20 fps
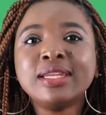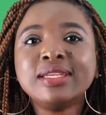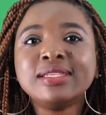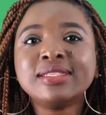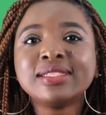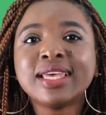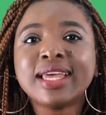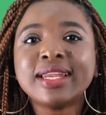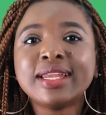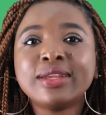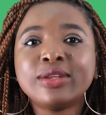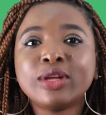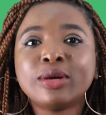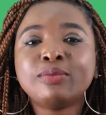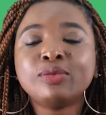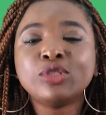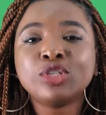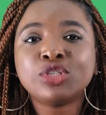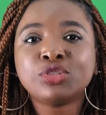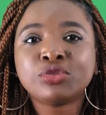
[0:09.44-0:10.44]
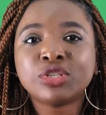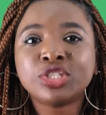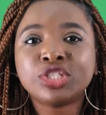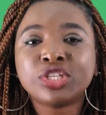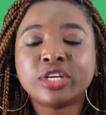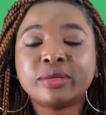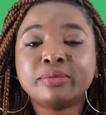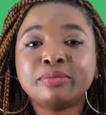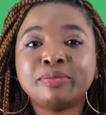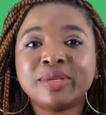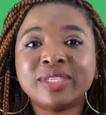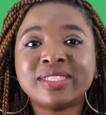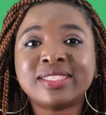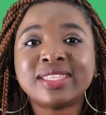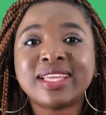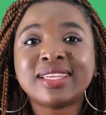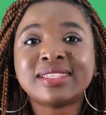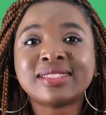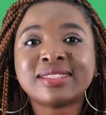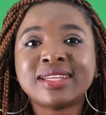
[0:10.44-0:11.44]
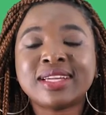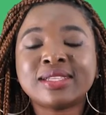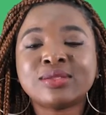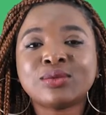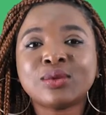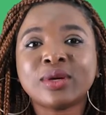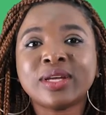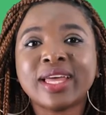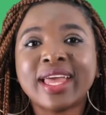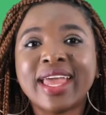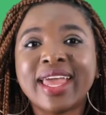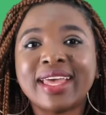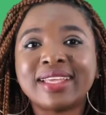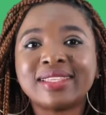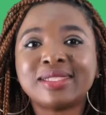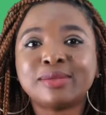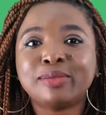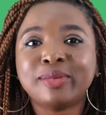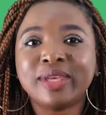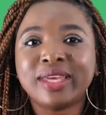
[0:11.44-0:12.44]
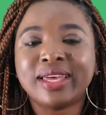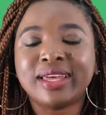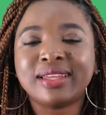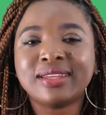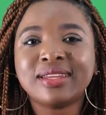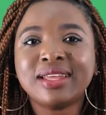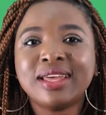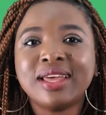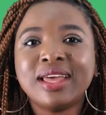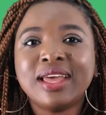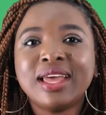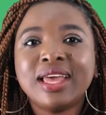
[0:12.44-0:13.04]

the Scaling Up Nutrition Business Network, SBN,